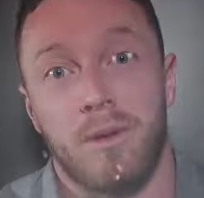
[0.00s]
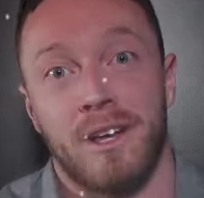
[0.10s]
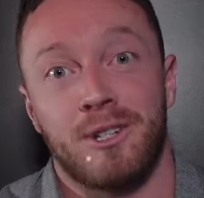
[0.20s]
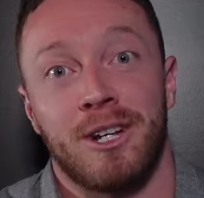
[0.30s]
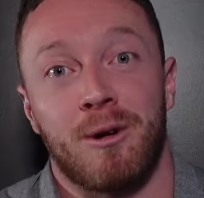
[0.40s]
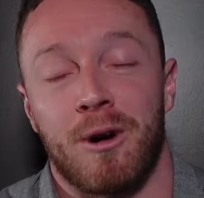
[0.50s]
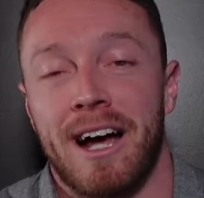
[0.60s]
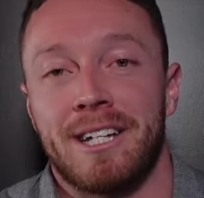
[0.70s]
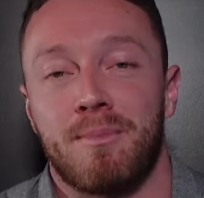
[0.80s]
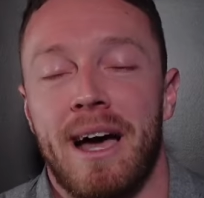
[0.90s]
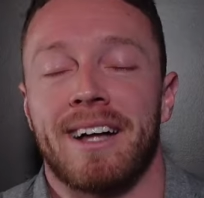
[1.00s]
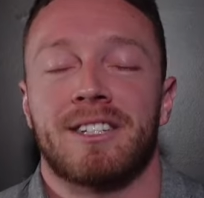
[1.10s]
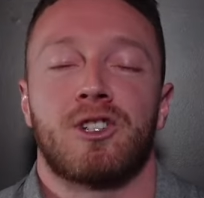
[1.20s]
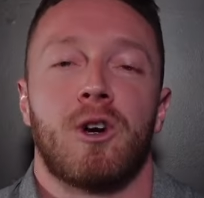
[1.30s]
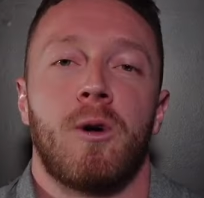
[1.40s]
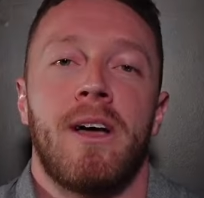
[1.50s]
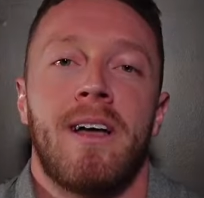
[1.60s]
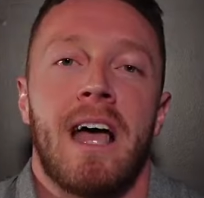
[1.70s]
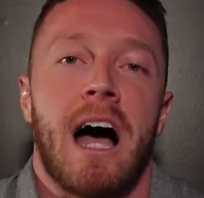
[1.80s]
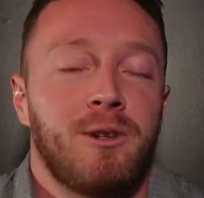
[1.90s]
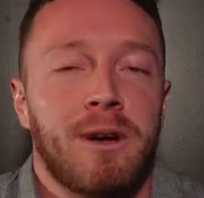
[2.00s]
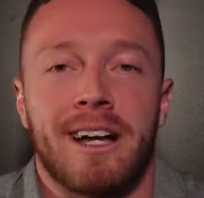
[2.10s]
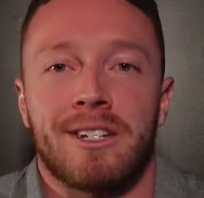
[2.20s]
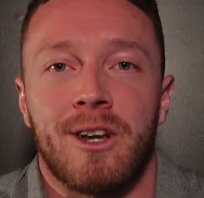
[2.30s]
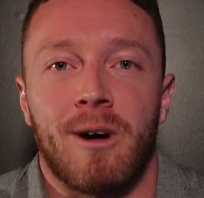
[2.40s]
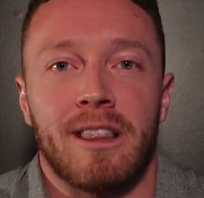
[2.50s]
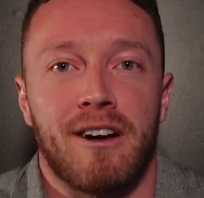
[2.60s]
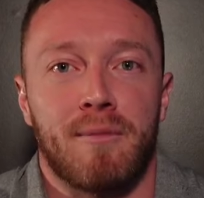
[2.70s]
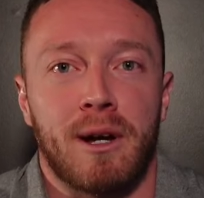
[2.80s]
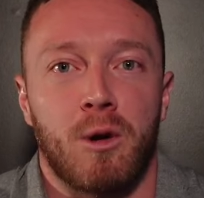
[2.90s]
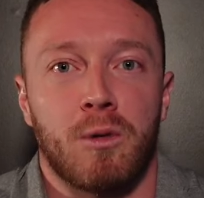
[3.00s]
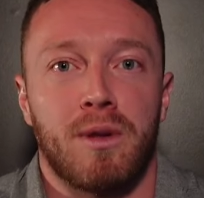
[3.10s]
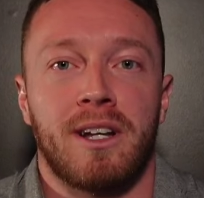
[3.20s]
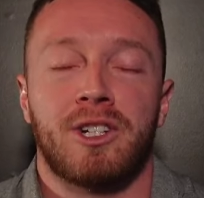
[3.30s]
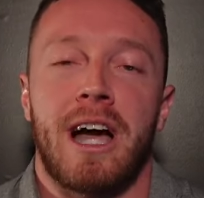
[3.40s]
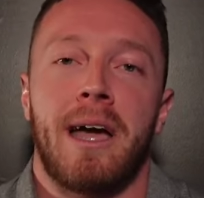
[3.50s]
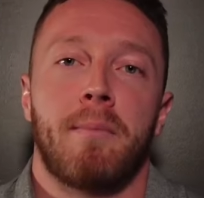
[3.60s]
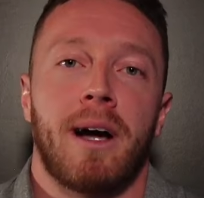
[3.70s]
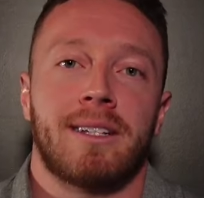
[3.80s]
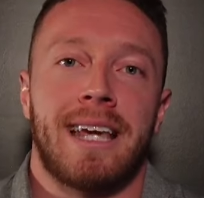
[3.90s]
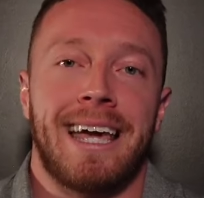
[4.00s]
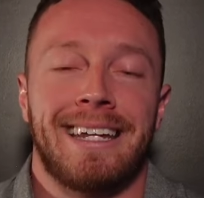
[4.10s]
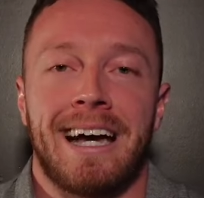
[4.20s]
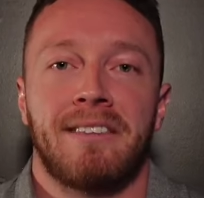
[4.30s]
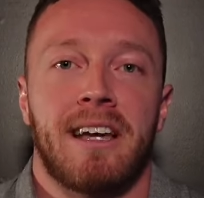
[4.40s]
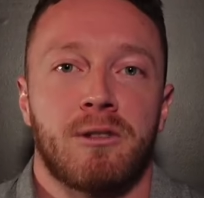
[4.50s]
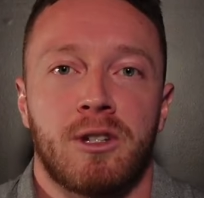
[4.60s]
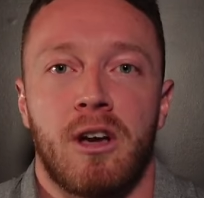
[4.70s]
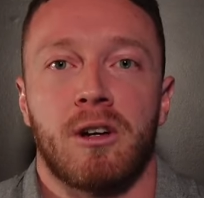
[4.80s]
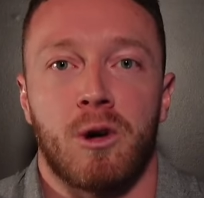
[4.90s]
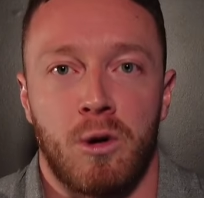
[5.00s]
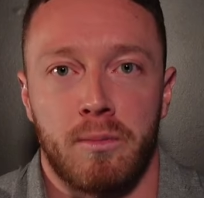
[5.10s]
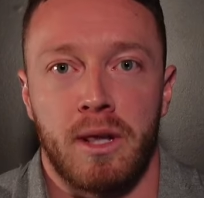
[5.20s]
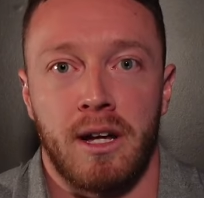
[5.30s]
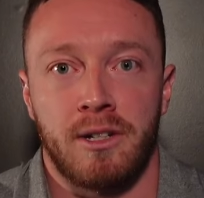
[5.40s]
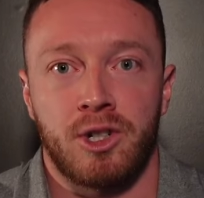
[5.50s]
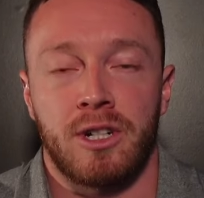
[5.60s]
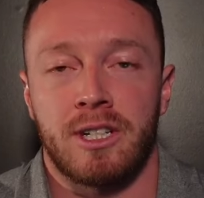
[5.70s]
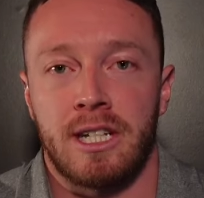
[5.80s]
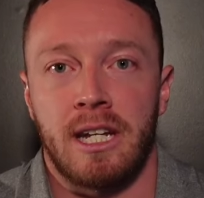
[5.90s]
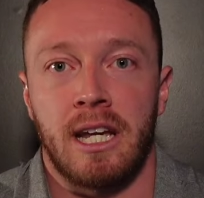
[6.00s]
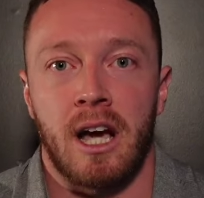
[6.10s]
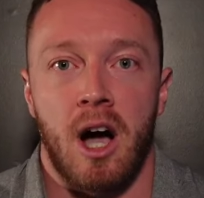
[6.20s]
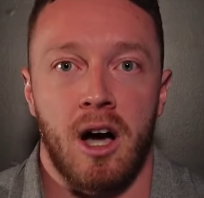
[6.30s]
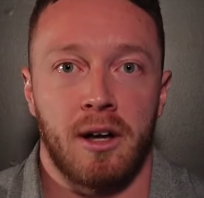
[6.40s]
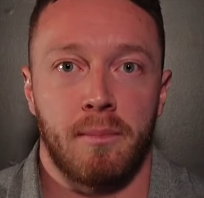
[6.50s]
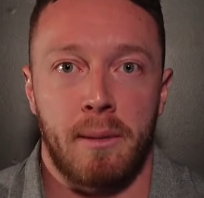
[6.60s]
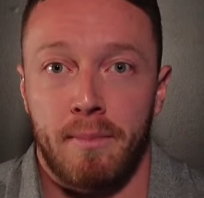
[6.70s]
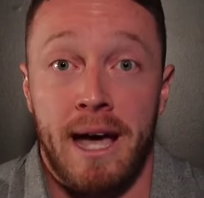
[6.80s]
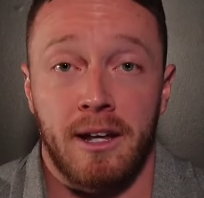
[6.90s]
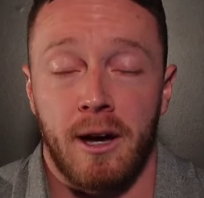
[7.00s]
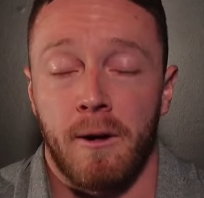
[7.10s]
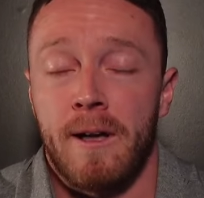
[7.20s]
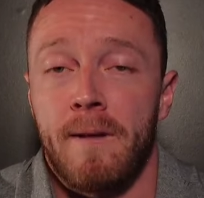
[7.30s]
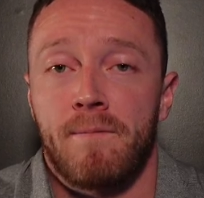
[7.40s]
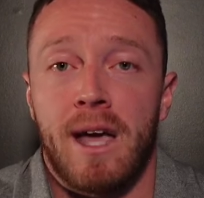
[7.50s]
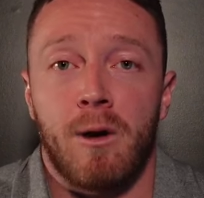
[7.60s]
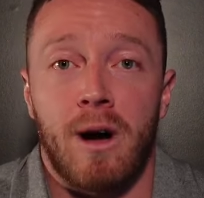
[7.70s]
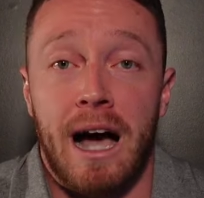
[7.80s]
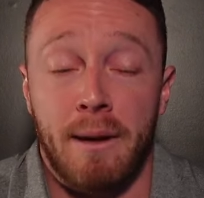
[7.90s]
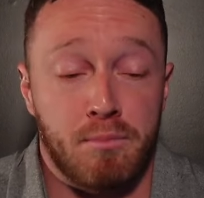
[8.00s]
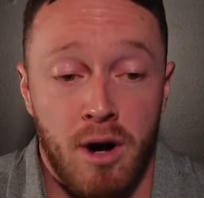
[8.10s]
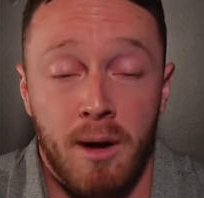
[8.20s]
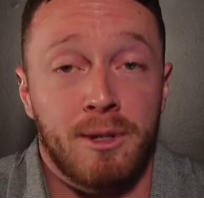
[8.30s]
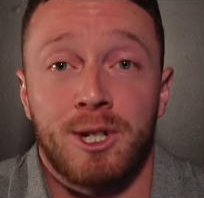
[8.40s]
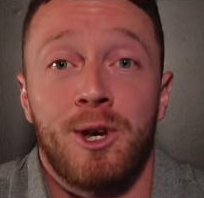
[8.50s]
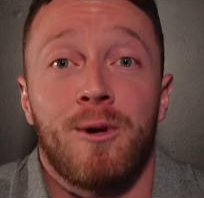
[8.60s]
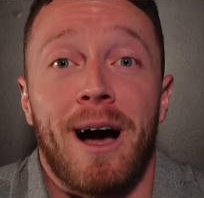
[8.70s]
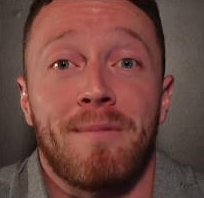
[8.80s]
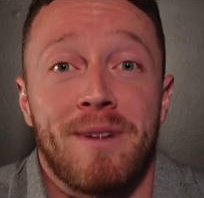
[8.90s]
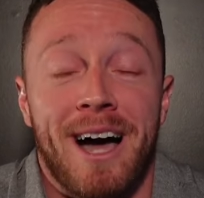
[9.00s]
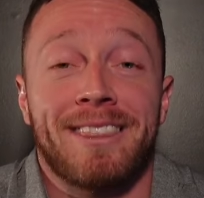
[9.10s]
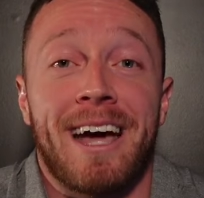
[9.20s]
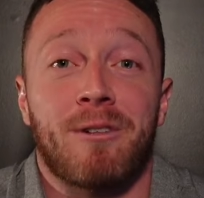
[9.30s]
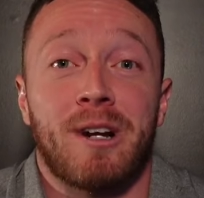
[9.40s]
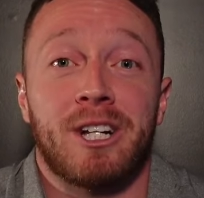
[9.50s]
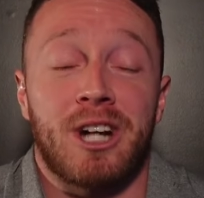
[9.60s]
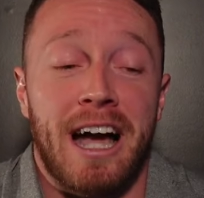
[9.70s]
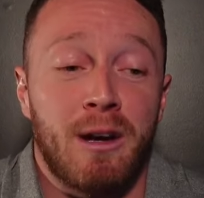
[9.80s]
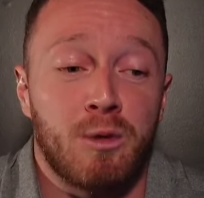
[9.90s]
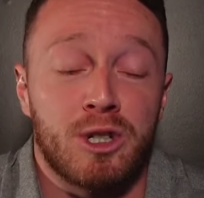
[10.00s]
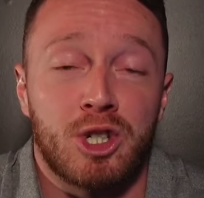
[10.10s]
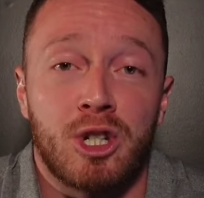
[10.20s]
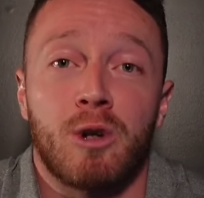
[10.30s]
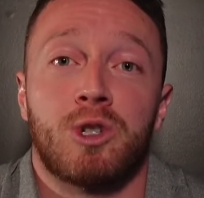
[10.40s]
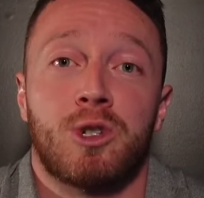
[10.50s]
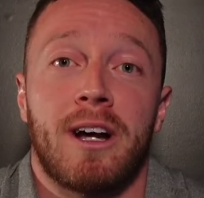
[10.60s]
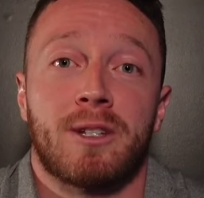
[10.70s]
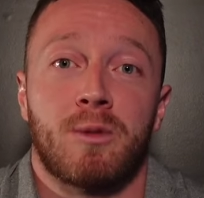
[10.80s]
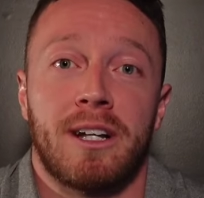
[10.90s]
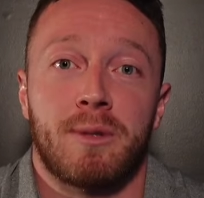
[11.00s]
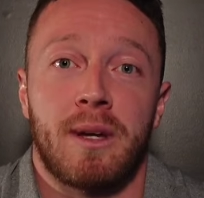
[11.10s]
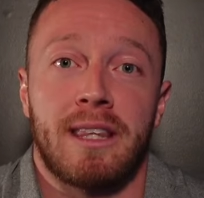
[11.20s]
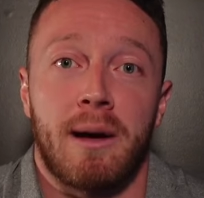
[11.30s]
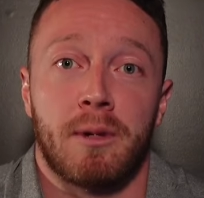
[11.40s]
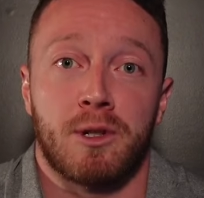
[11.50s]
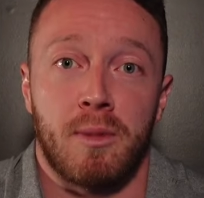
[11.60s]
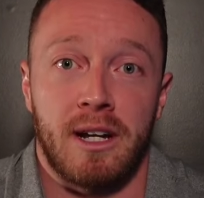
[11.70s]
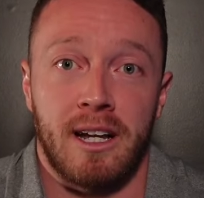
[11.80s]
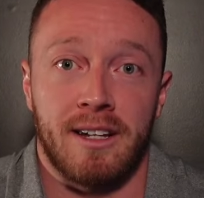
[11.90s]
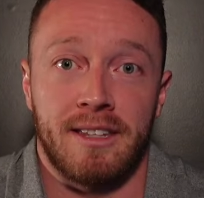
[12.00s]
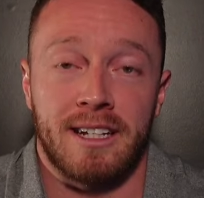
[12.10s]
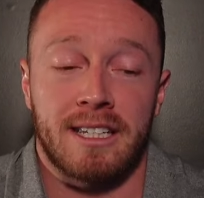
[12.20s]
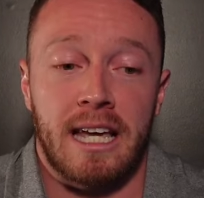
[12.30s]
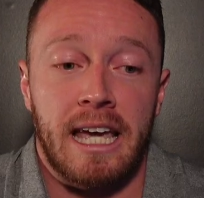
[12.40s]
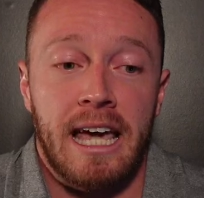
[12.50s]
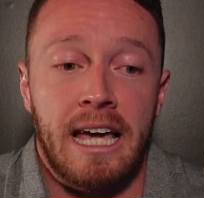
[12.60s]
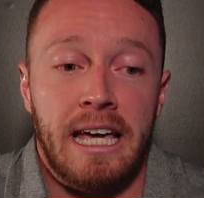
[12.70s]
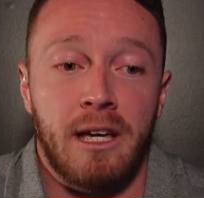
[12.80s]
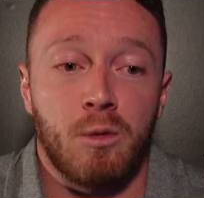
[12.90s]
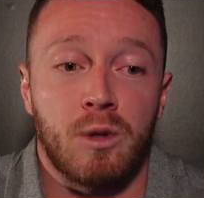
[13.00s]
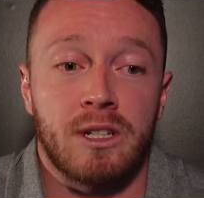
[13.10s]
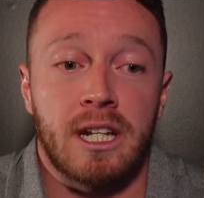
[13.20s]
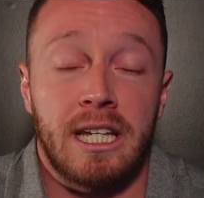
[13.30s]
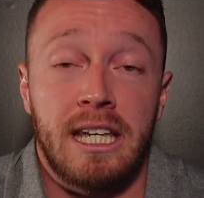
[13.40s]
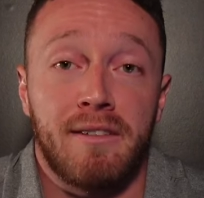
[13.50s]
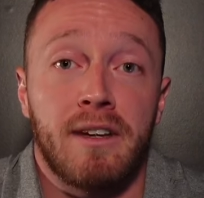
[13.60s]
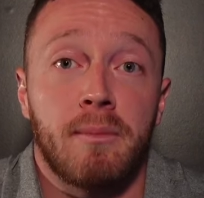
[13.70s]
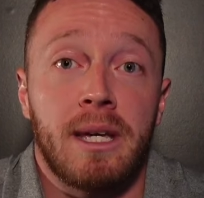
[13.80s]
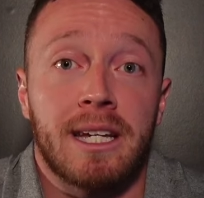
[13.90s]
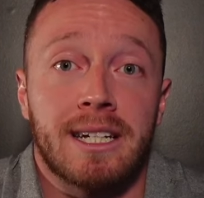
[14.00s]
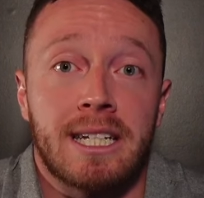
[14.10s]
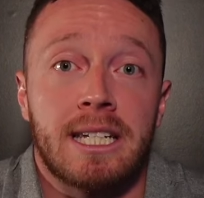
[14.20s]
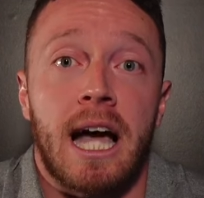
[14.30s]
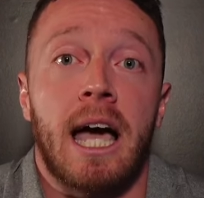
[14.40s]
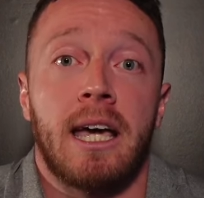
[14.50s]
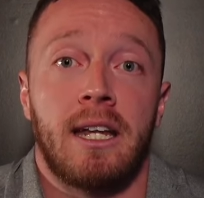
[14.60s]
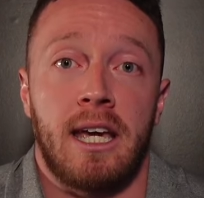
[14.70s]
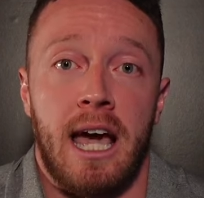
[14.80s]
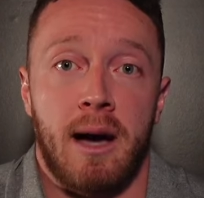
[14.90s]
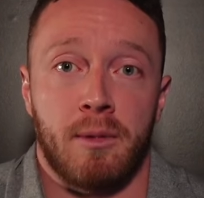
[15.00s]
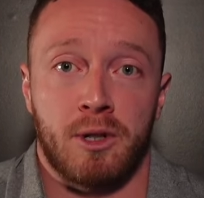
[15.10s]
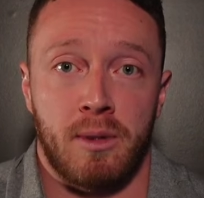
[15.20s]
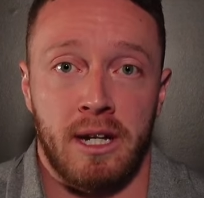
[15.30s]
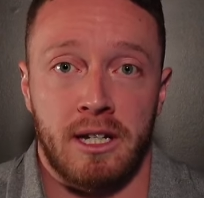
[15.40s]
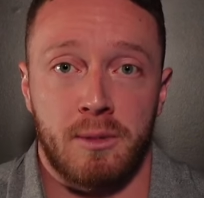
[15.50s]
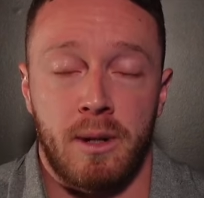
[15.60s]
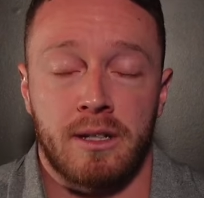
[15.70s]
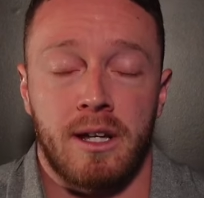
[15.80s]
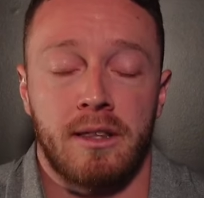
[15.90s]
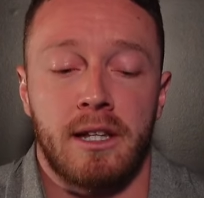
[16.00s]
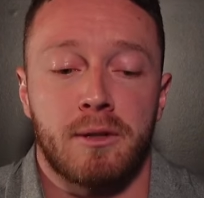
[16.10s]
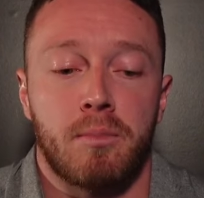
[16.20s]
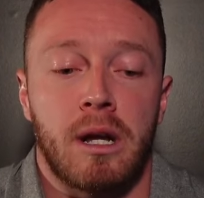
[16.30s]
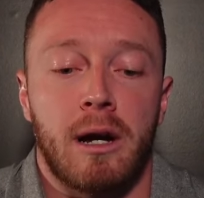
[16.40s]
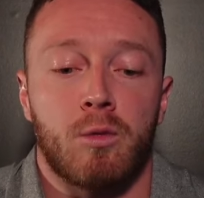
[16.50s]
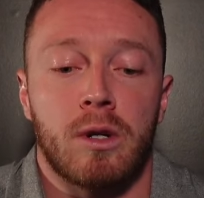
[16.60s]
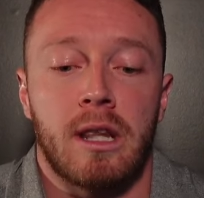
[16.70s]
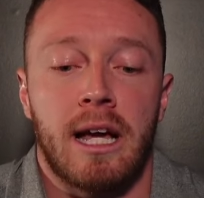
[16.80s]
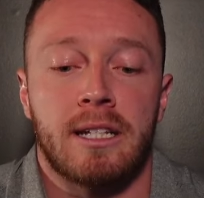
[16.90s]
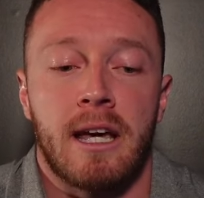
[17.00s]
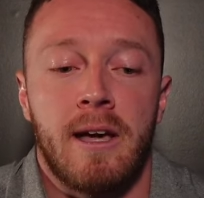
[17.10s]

plunging or ice bath. So you guys know I love my cold plunge. I bought a $9,000 cold plunge sitting on my patio. Now, I promise you I'm not that rich. I was so stressed when I spent that much money on this. Like, it was giving me anxiety how much money I spent on this. But I realized